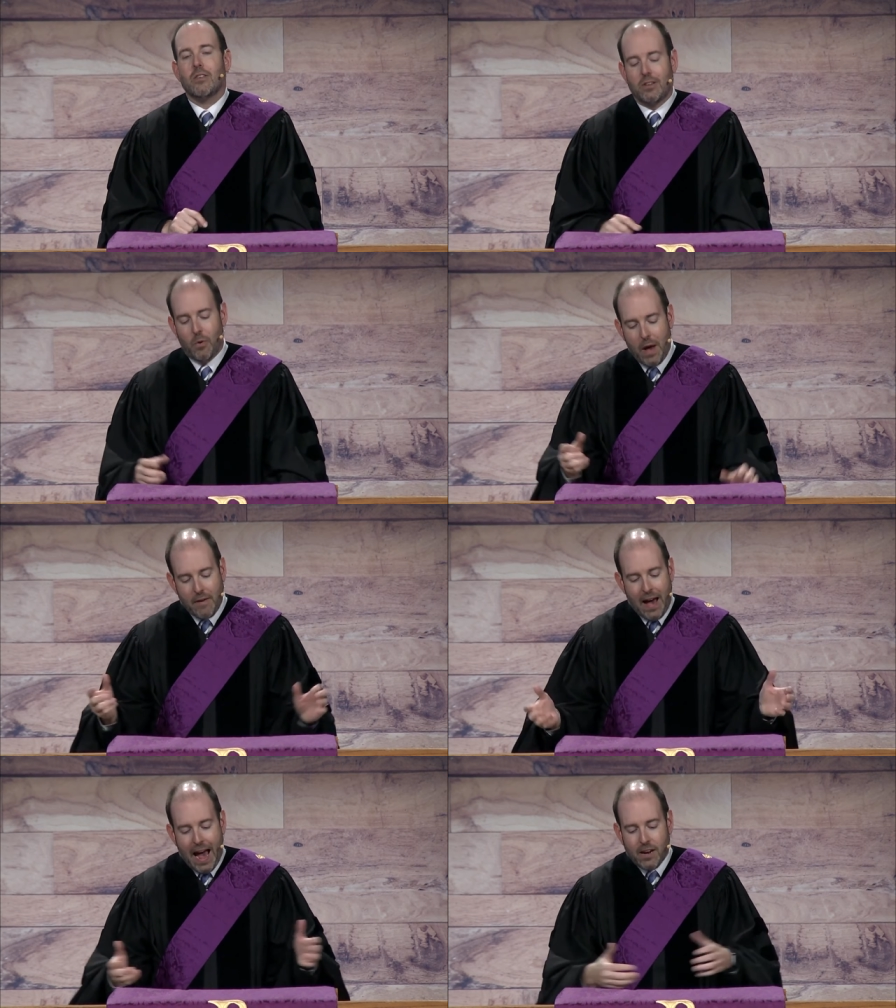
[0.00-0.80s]
You know, we
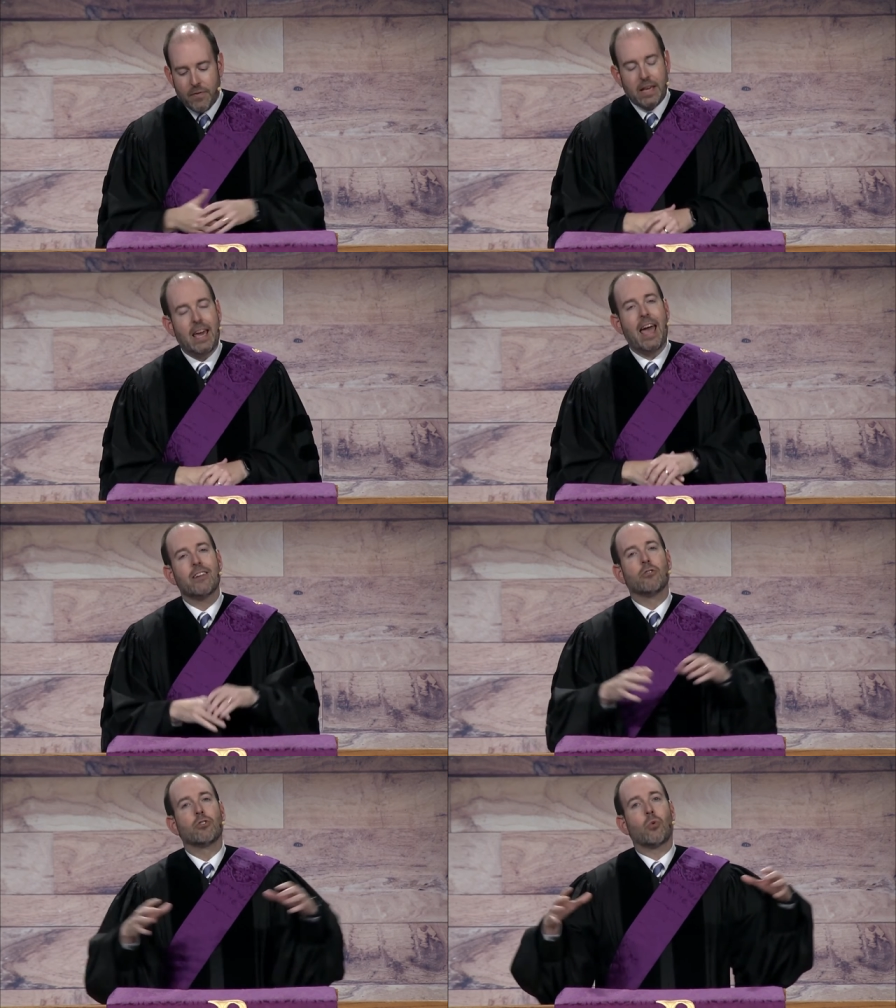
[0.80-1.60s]
have Advent
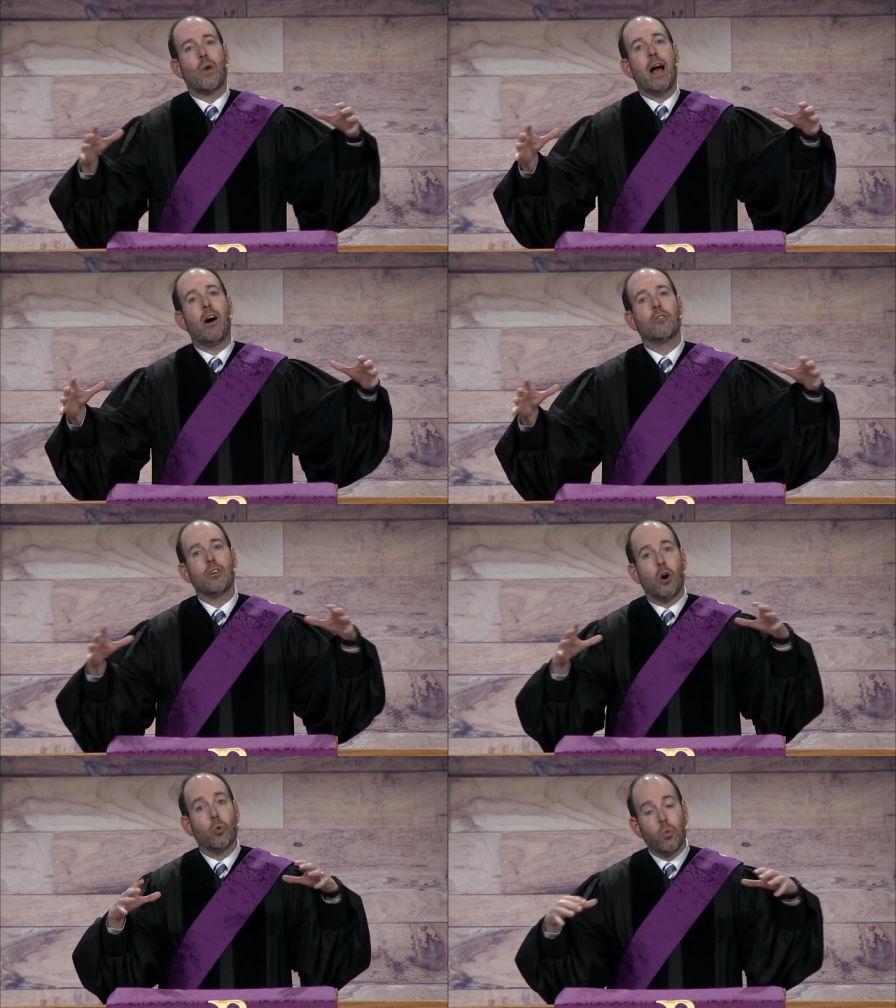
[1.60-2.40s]
candles around
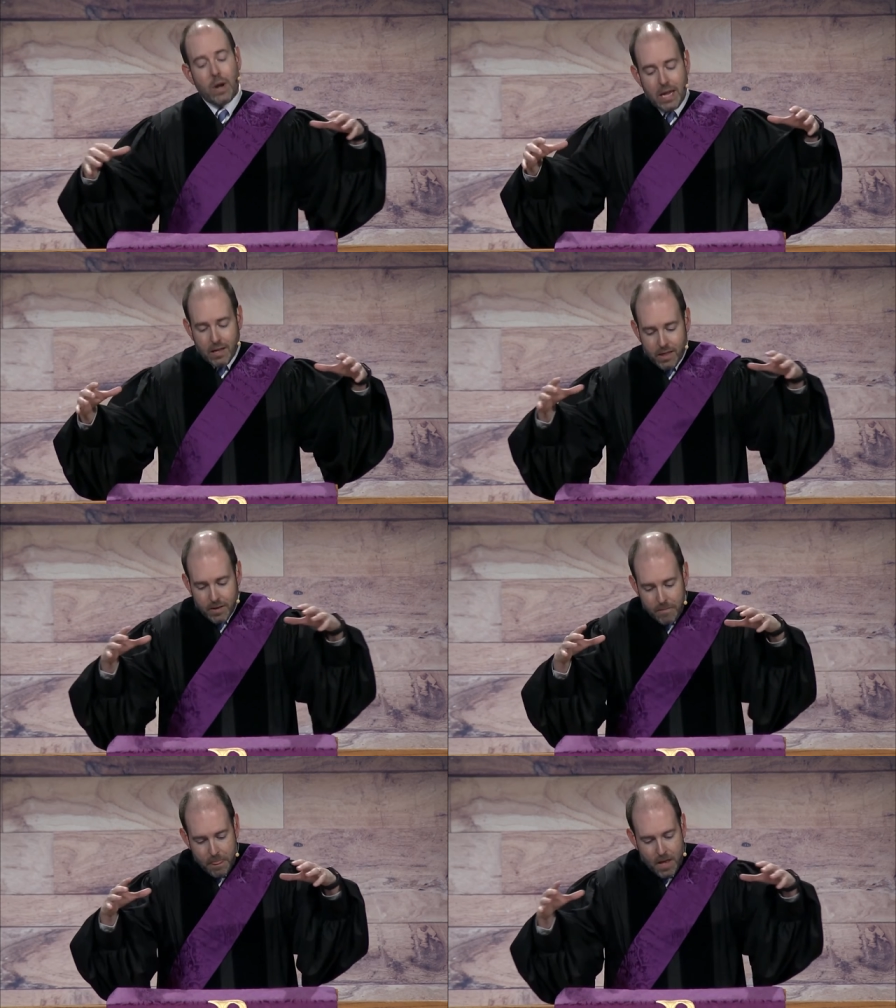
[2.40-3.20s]
a
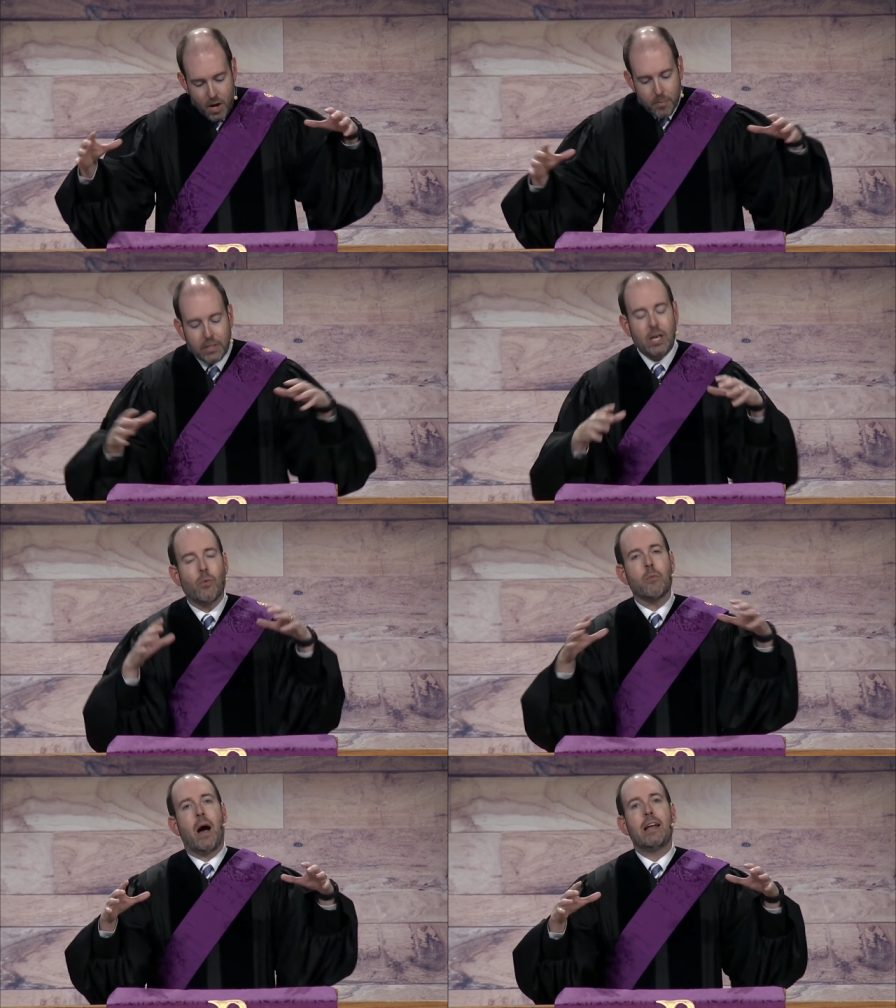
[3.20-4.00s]
wreath because they
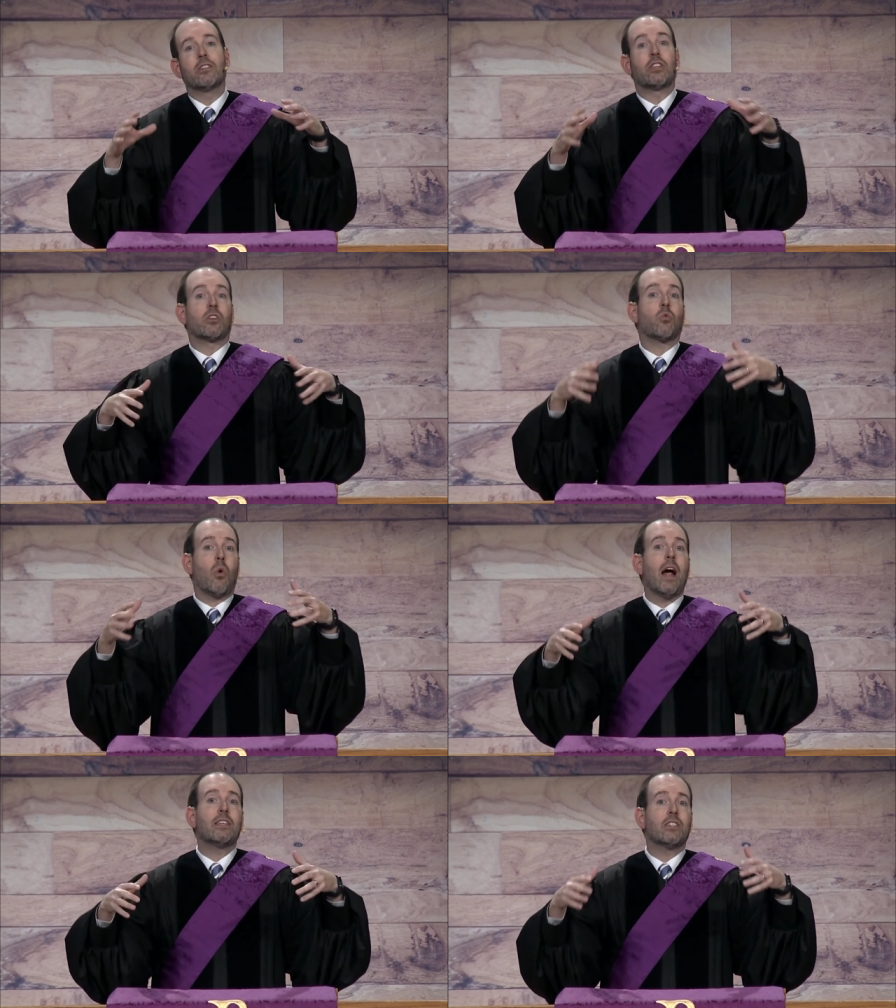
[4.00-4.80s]
remind us that
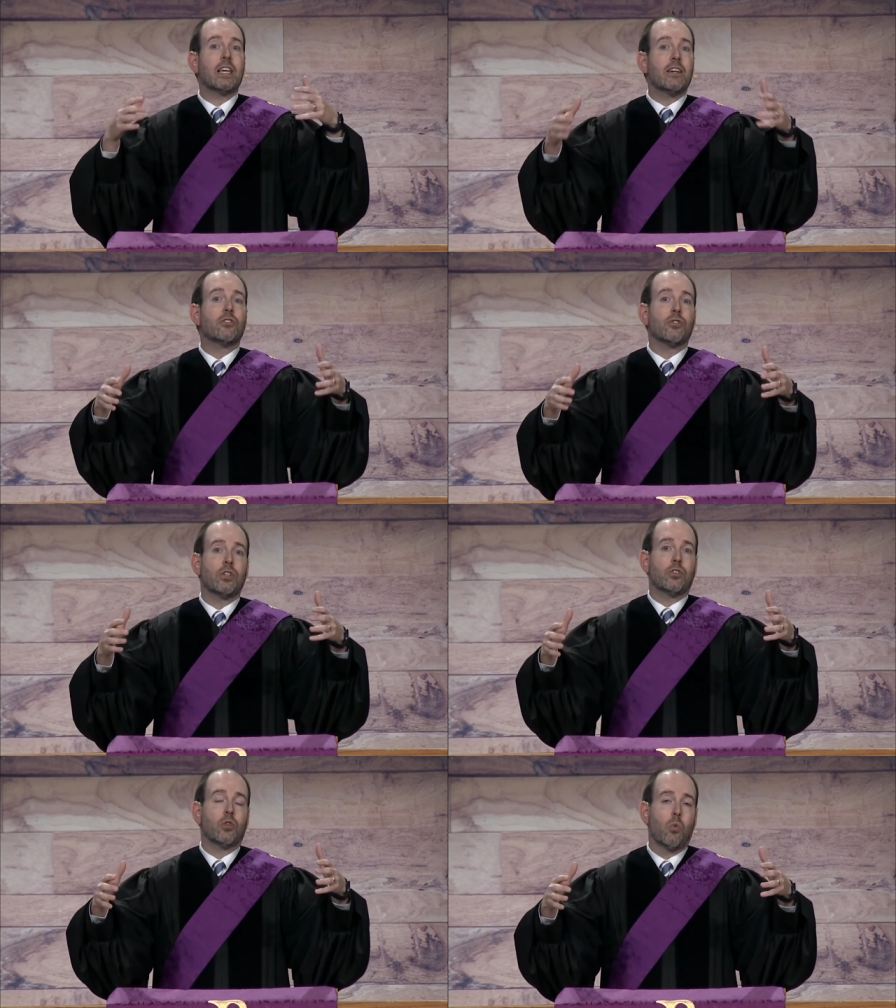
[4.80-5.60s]
Christ entered
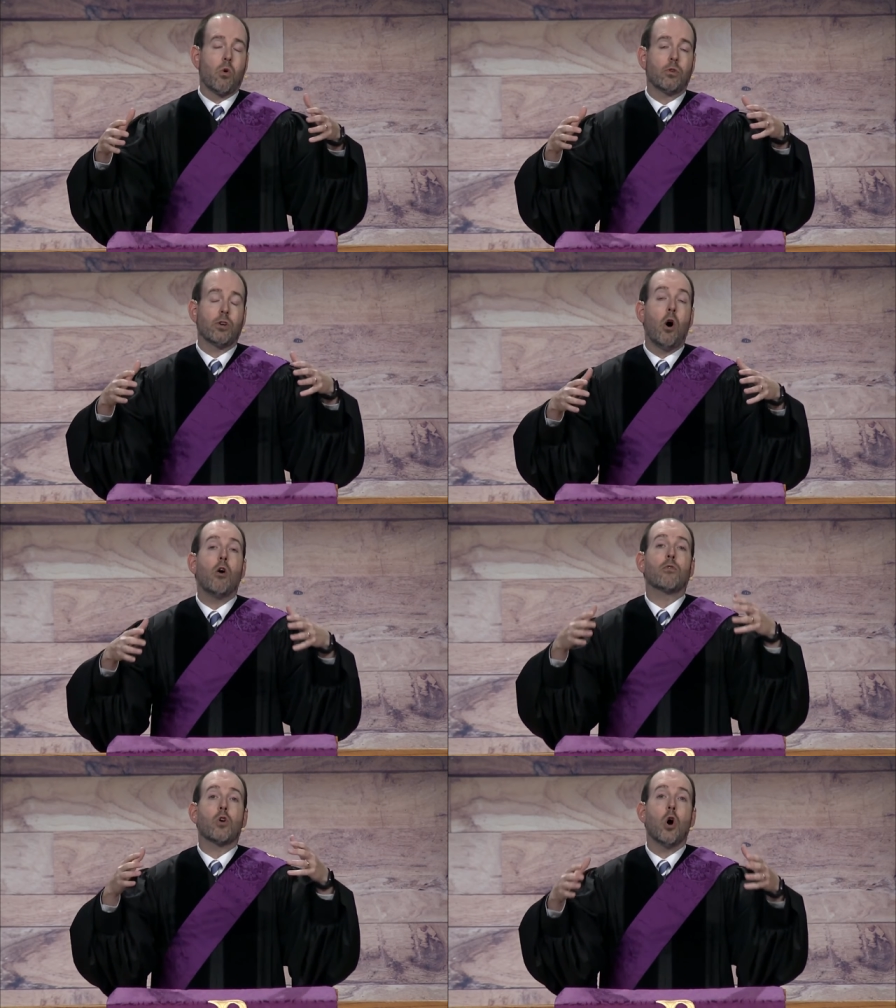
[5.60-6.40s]
into the world to
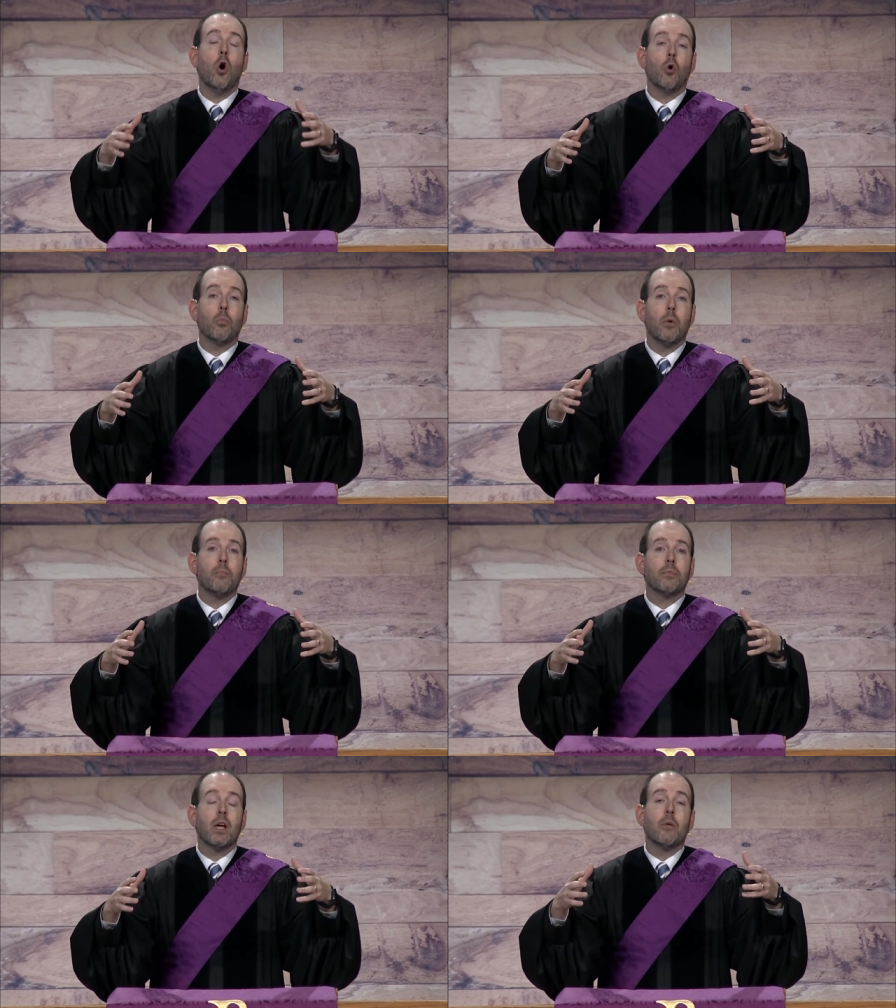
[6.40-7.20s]
offer hope
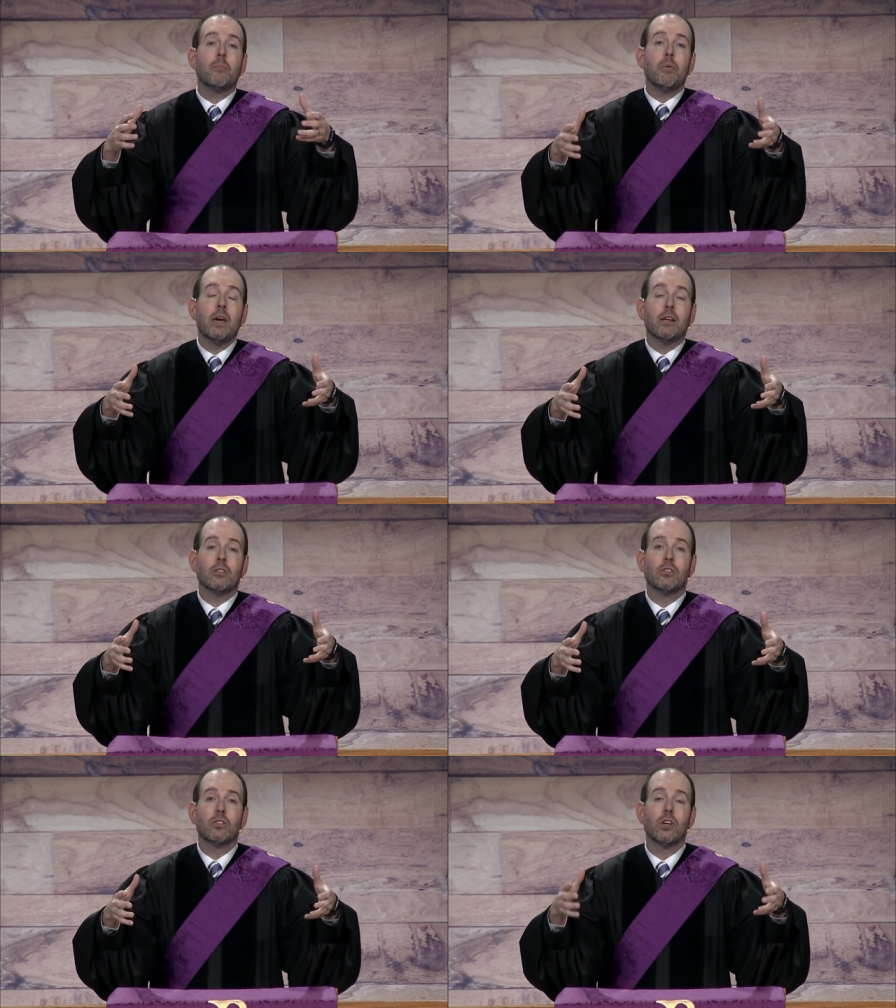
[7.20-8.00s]

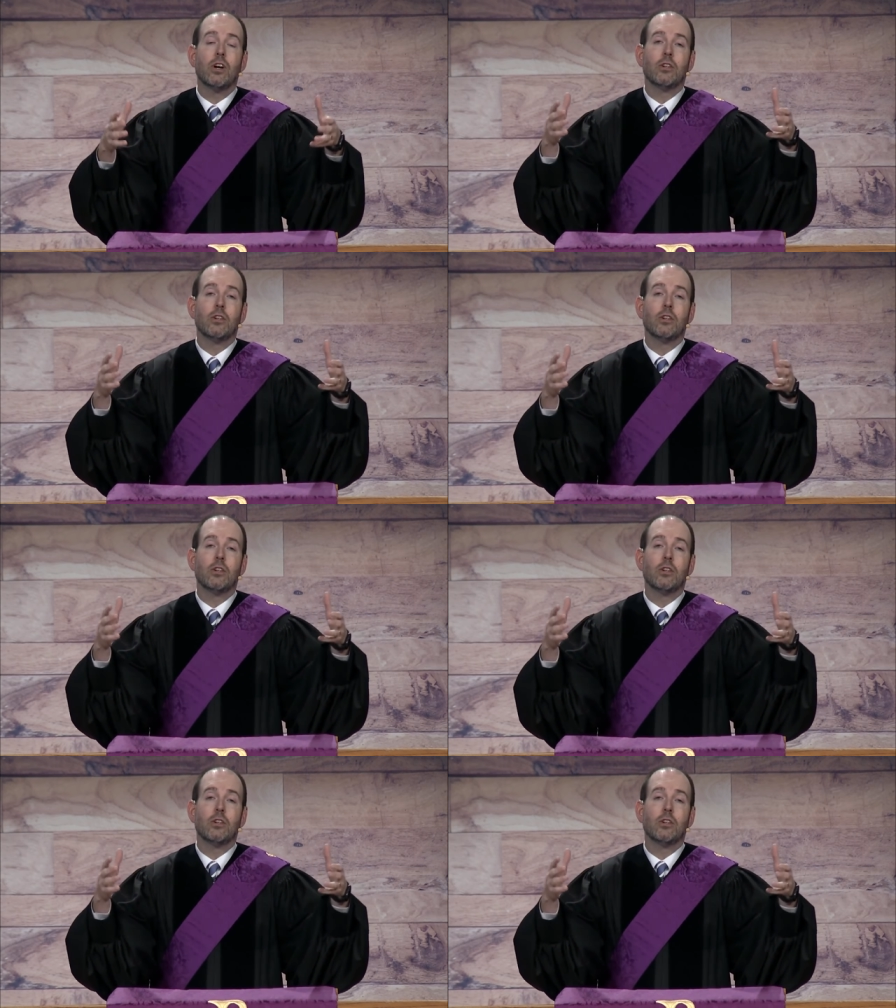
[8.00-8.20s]
peace,